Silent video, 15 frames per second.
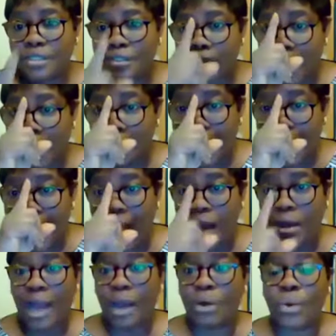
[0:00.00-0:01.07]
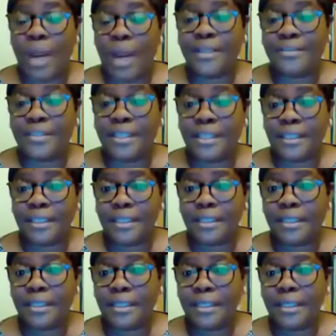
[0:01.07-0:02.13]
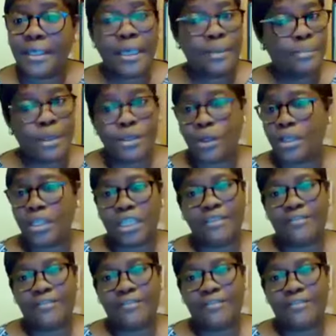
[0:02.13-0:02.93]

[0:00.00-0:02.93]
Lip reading: Some are wealthy, but don't